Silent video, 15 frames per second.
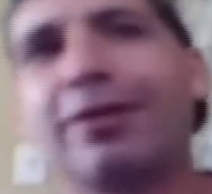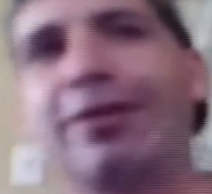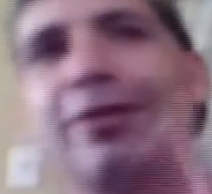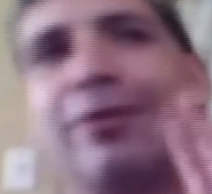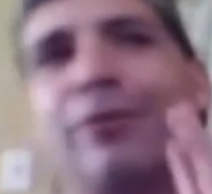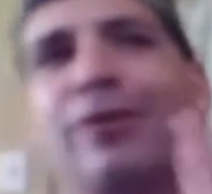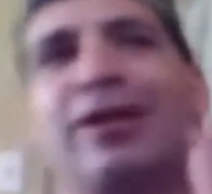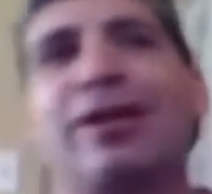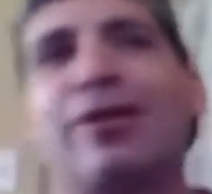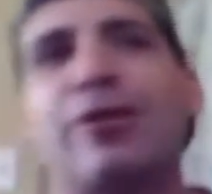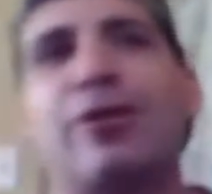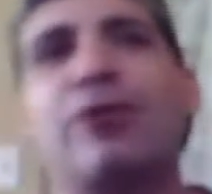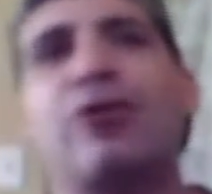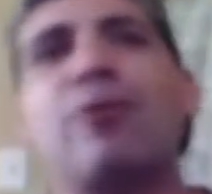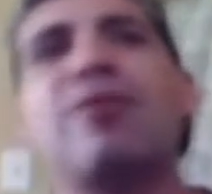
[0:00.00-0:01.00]
Really
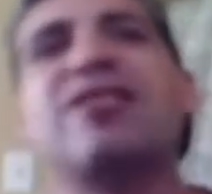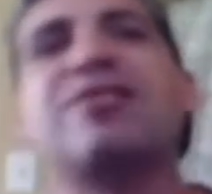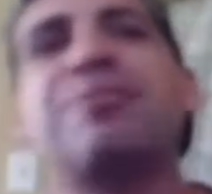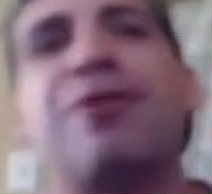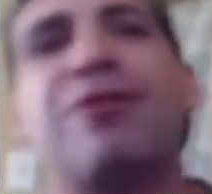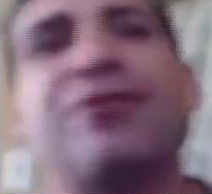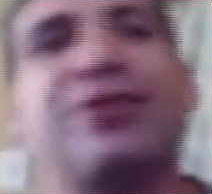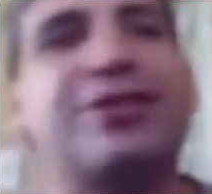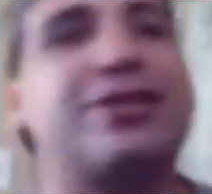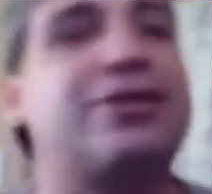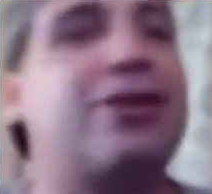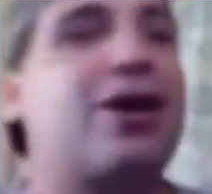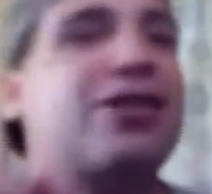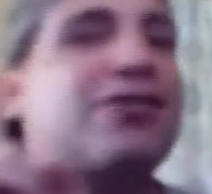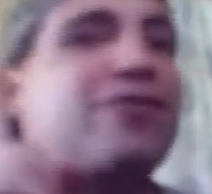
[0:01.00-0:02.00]
though, nobody's perfect.
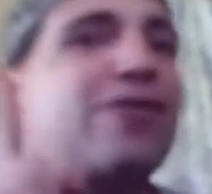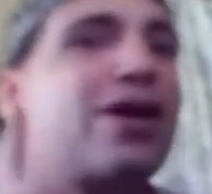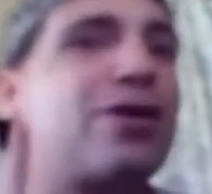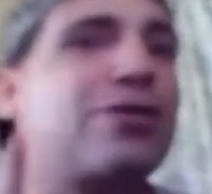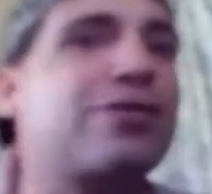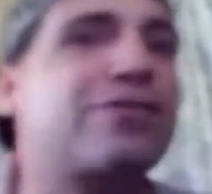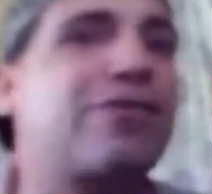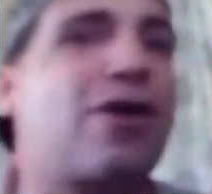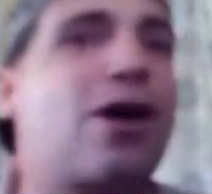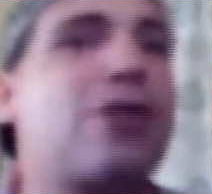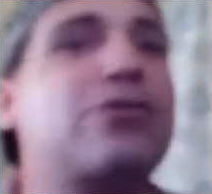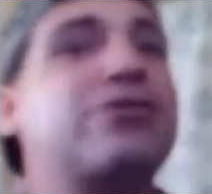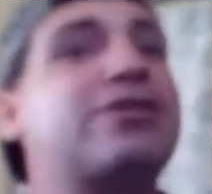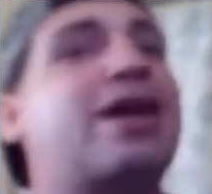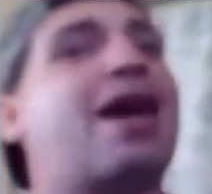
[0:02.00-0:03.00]
Not the founding
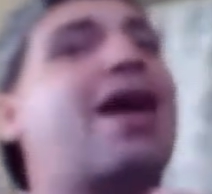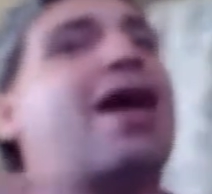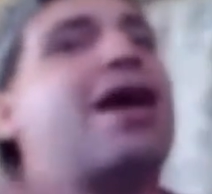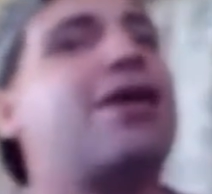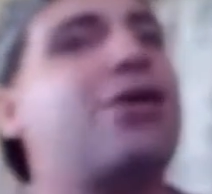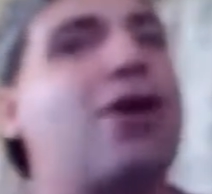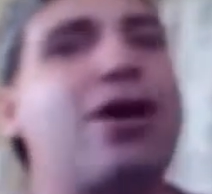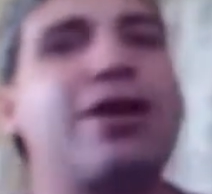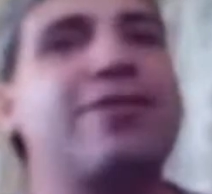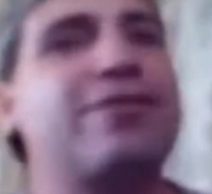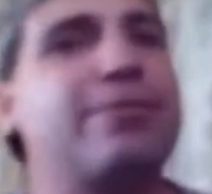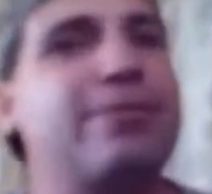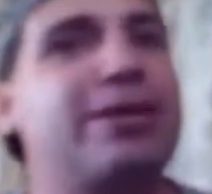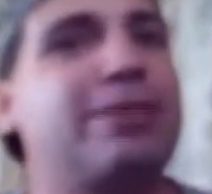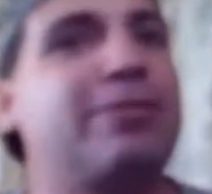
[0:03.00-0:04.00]
fathers, and not
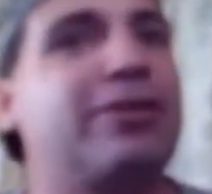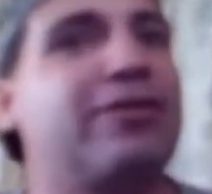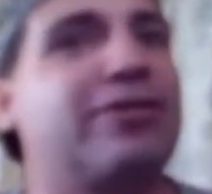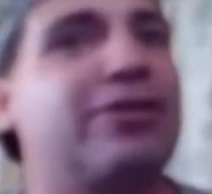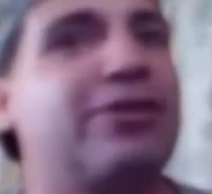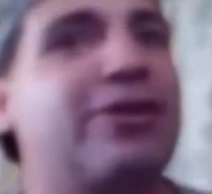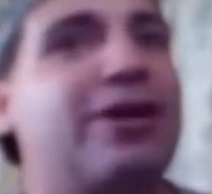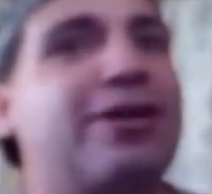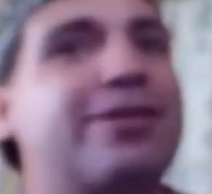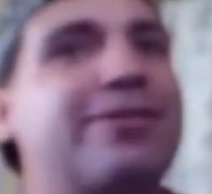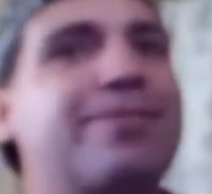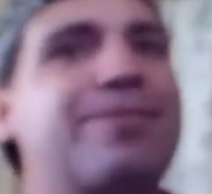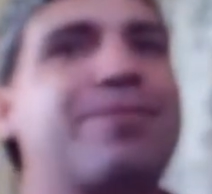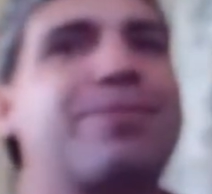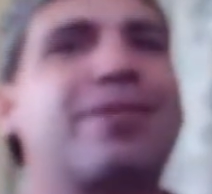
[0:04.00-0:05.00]
even me, believe it or not.
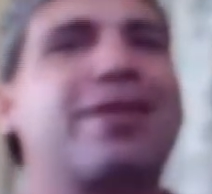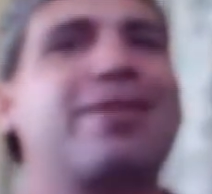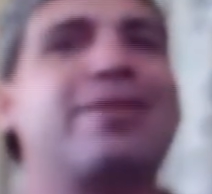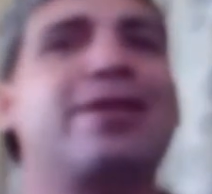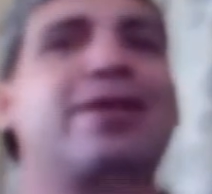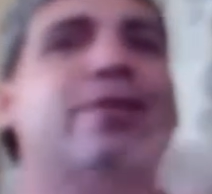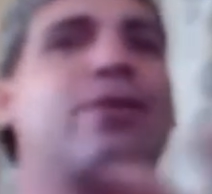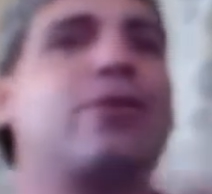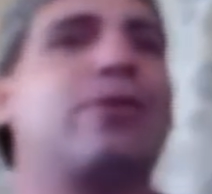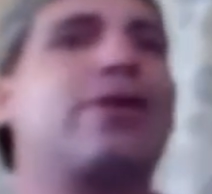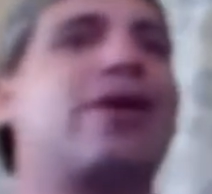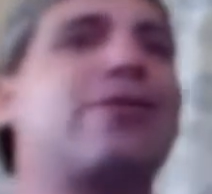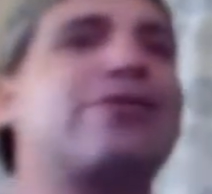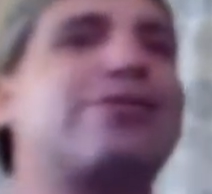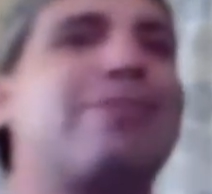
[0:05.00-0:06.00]
I mean, when
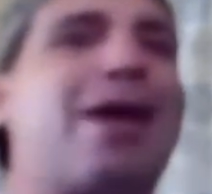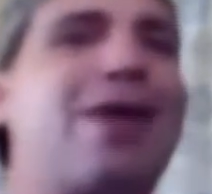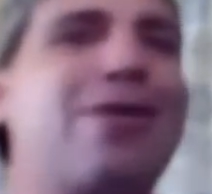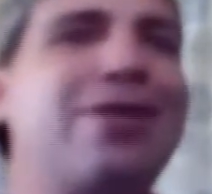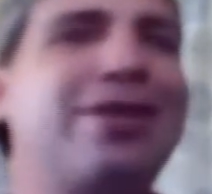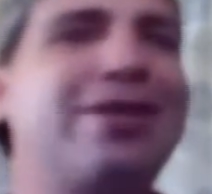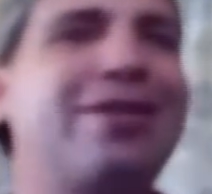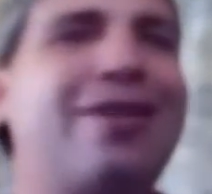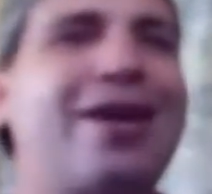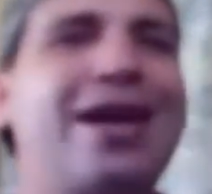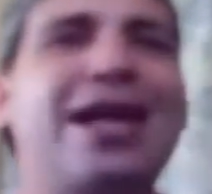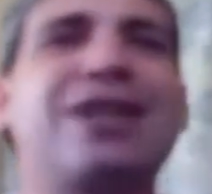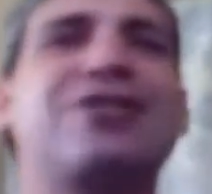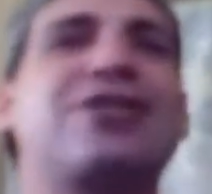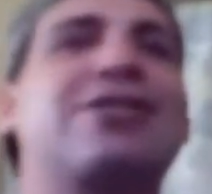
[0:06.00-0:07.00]
I was married,
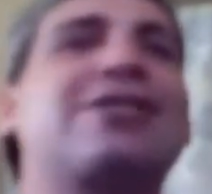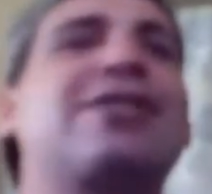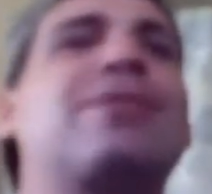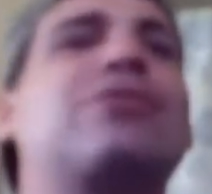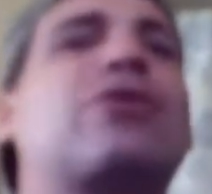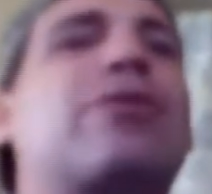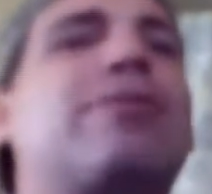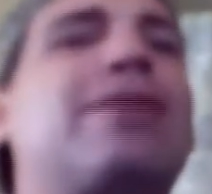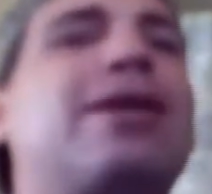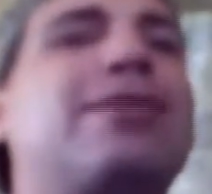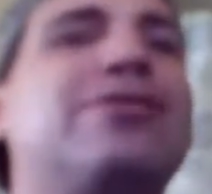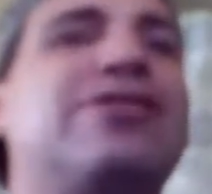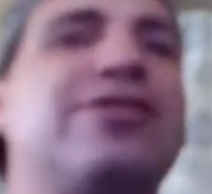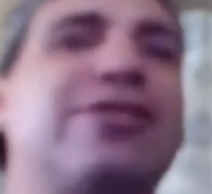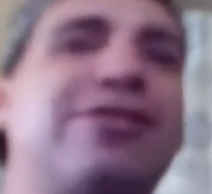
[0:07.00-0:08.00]
I actually slept with a
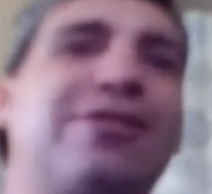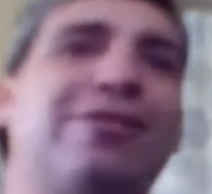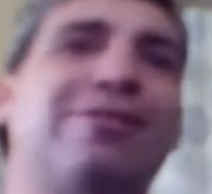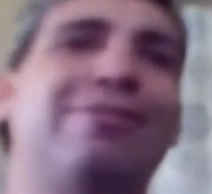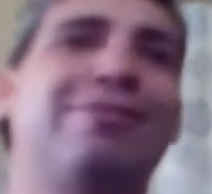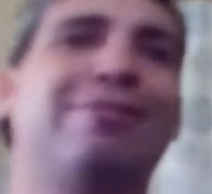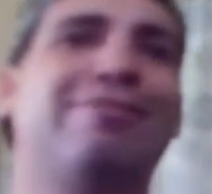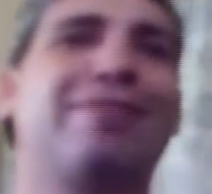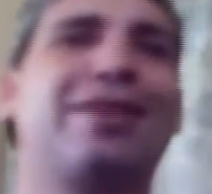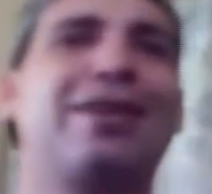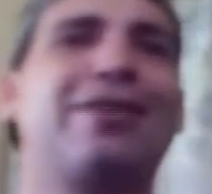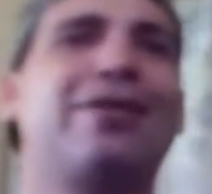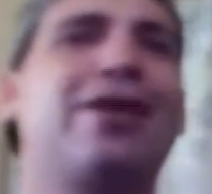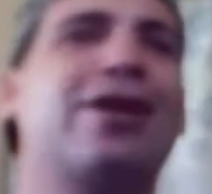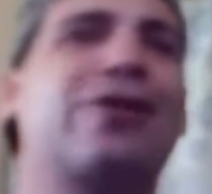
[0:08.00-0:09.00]
babysitter.
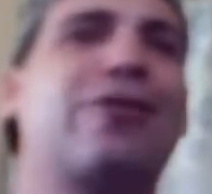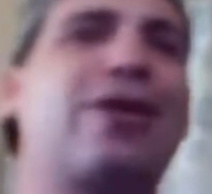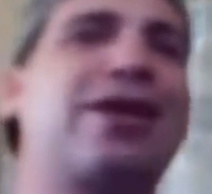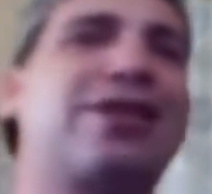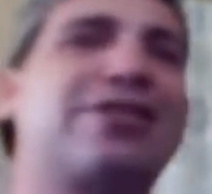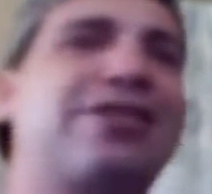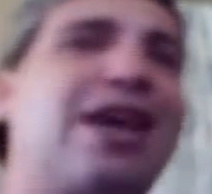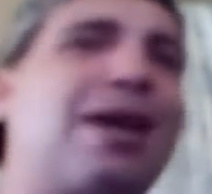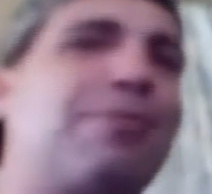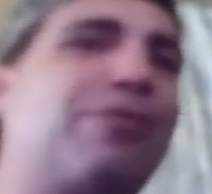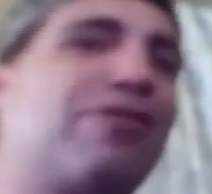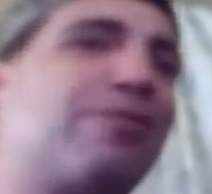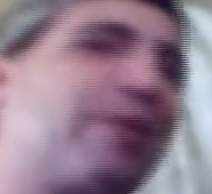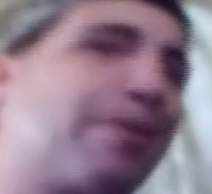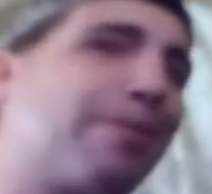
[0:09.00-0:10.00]
Not a great example
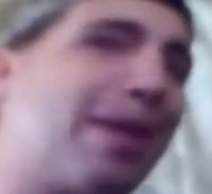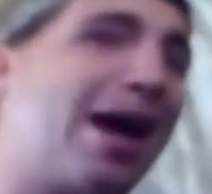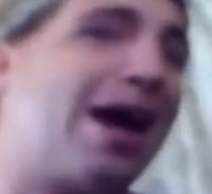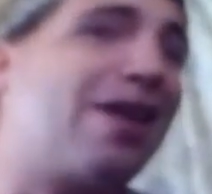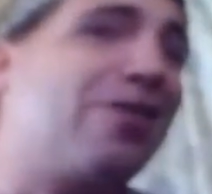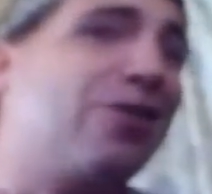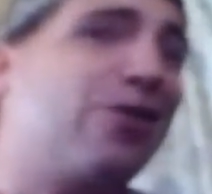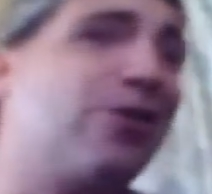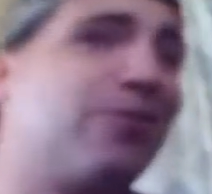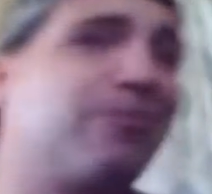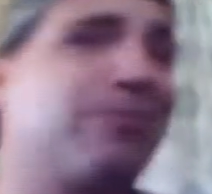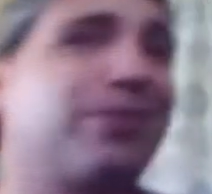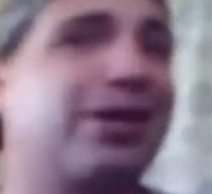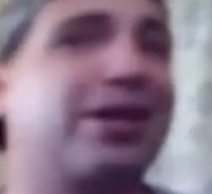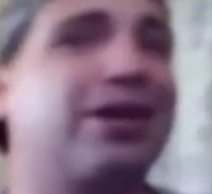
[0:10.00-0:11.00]
of being bad though,
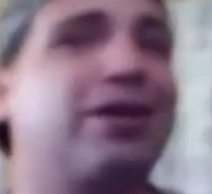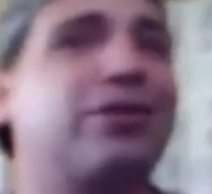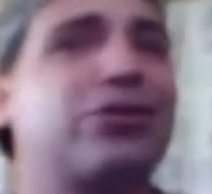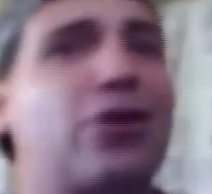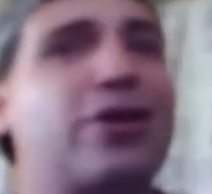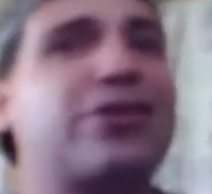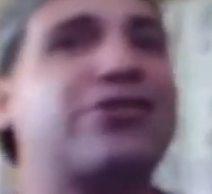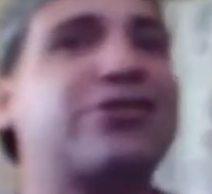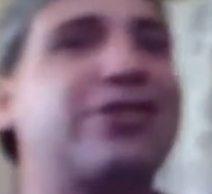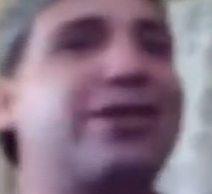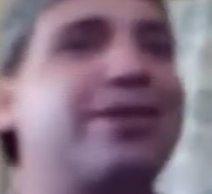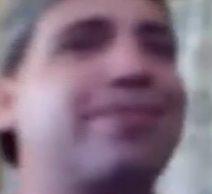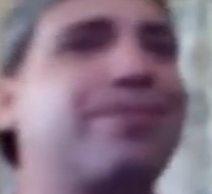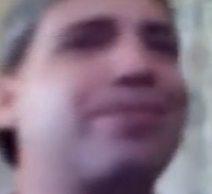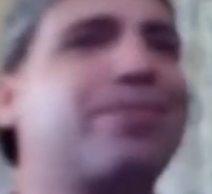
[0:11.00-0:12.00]
because
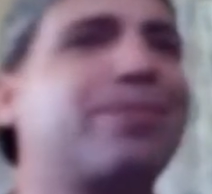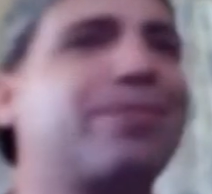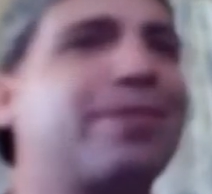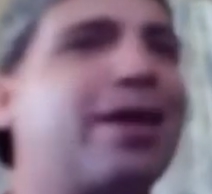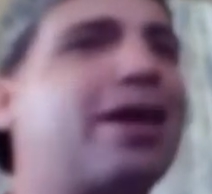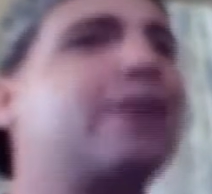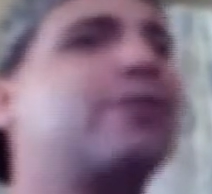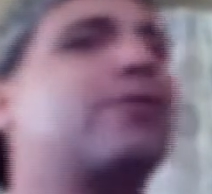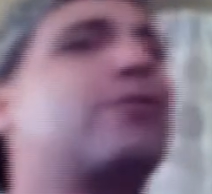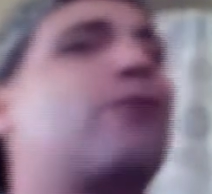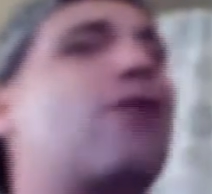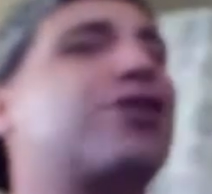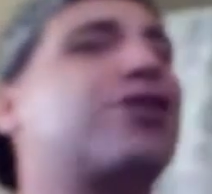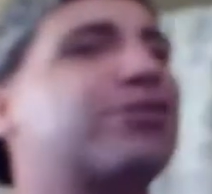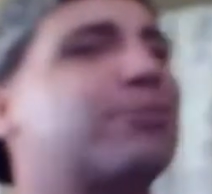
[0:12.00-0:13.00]
honestly, anyone
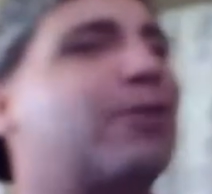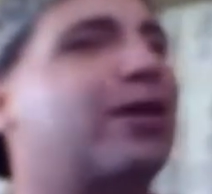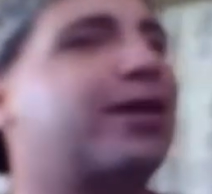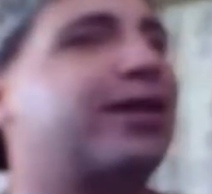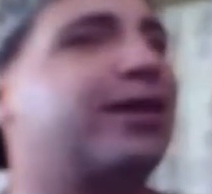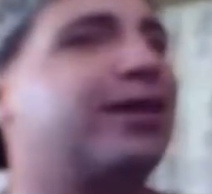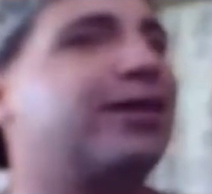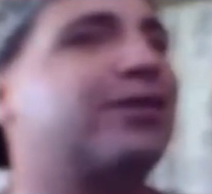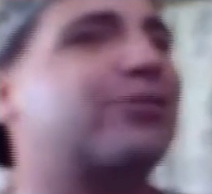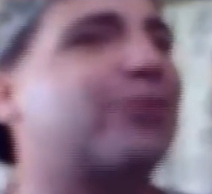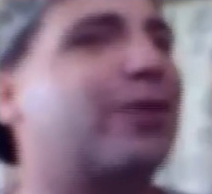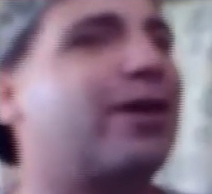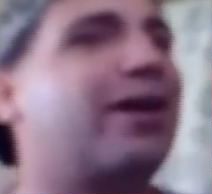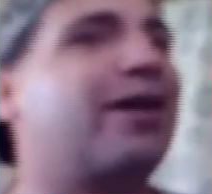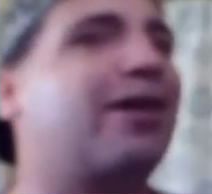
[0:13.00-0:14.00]
watching my kids,
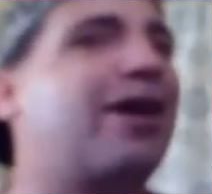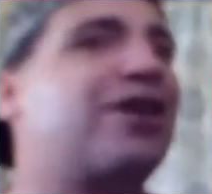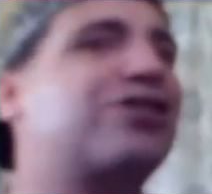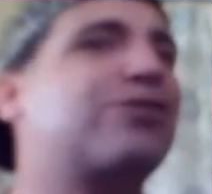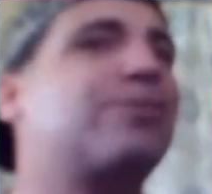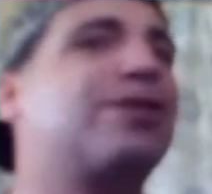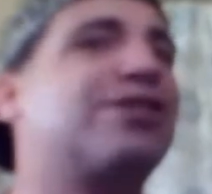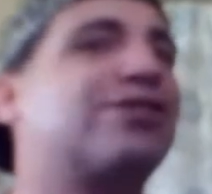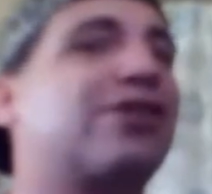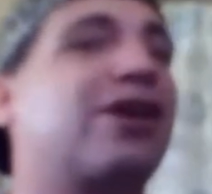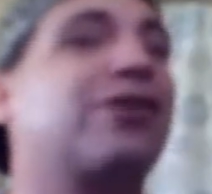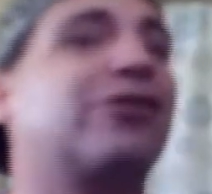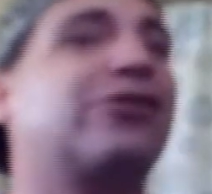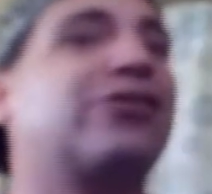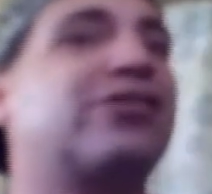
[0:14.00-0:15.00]
well, I should be
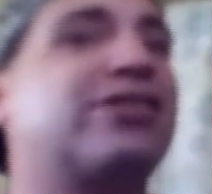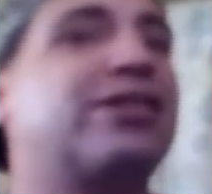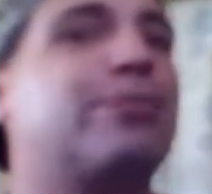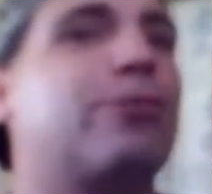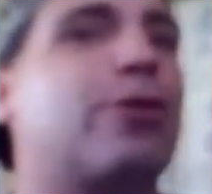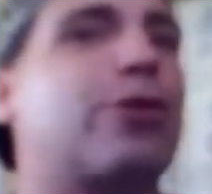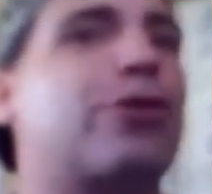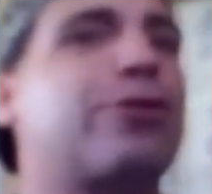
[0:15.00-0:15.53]
entitled to sleep with.